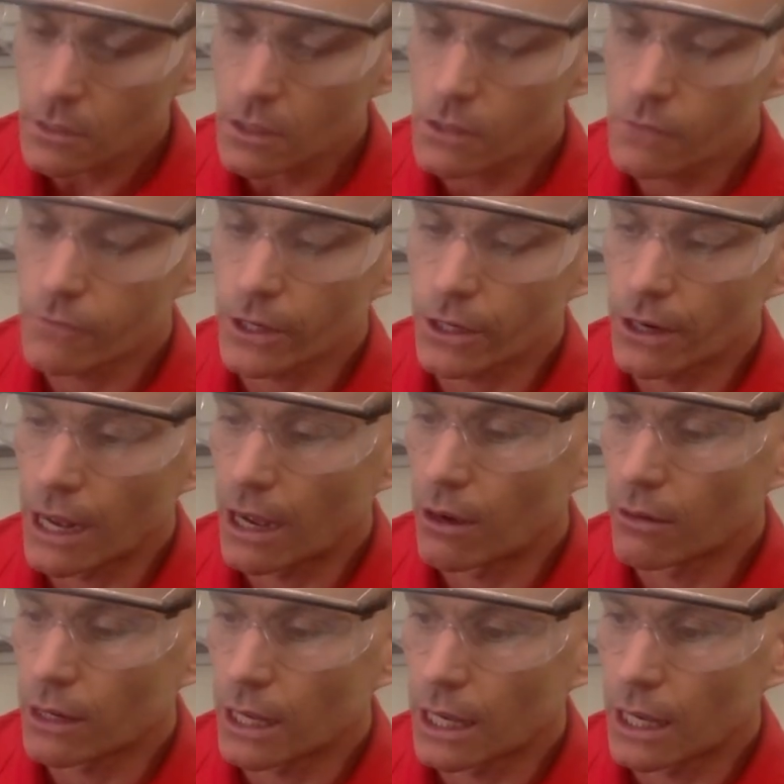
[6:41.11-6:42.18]
to figure
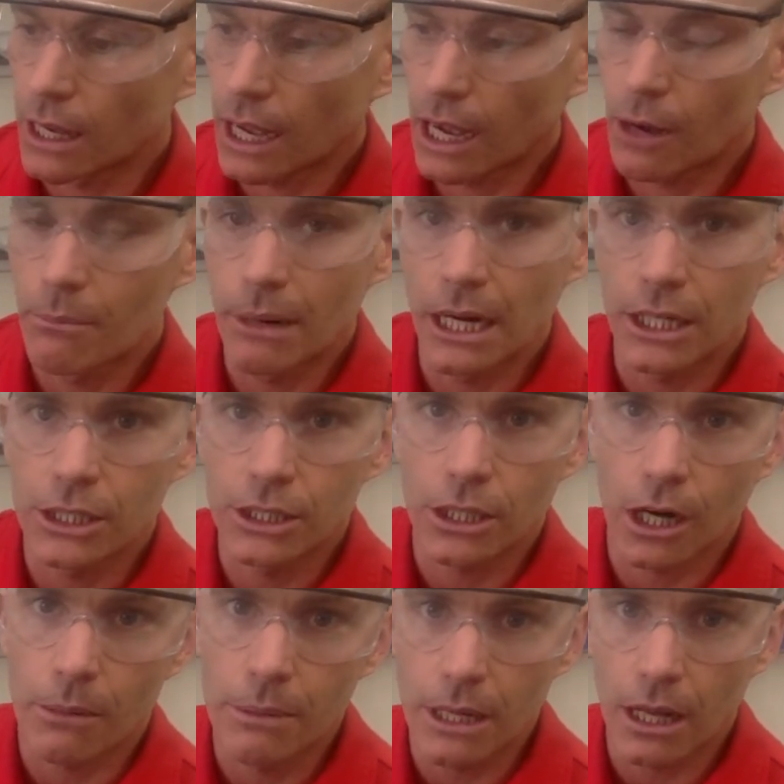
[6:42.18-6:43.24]
out how much
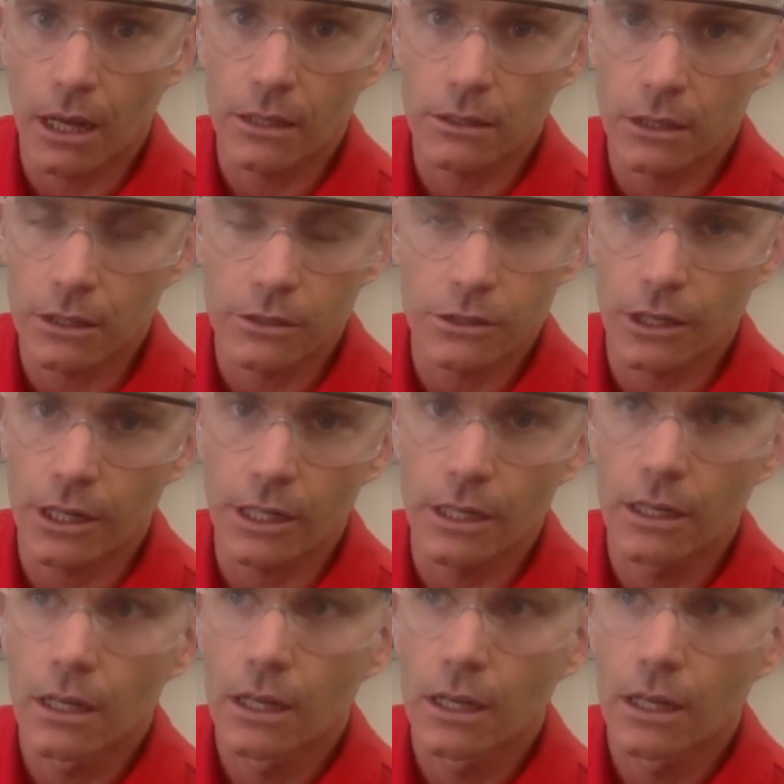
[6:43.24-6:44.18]
carbon dioxide,